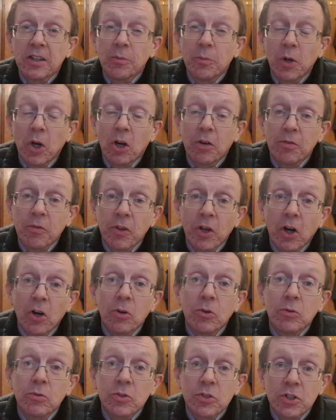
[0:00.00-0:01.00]
behalf of the
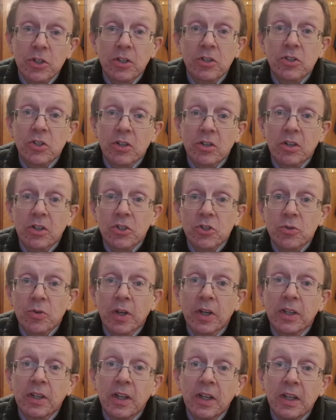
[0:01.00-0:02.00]
whole church at
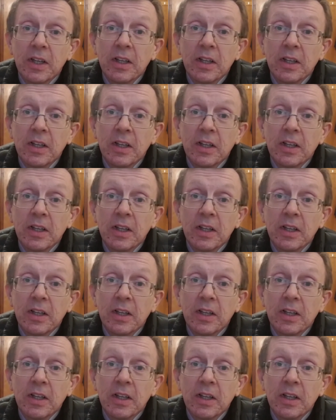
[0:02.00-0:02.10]
Crossthwaite,